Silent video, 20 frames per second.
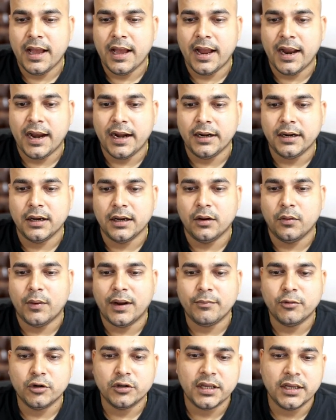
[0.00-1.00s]
And
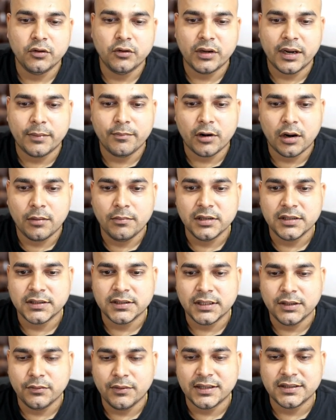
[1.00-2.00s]
one more thing you can probably
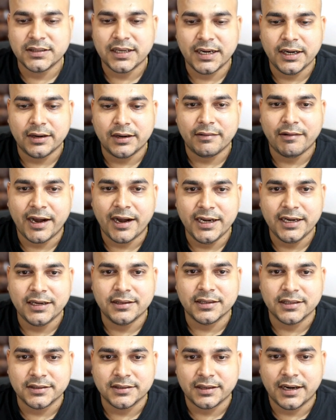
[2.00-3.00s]
see once I
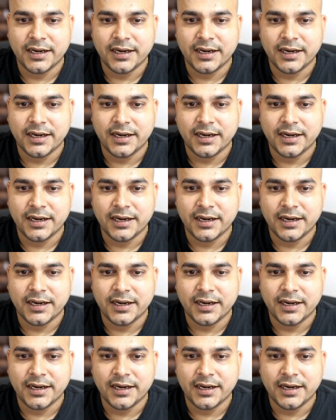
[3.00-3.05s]
write this,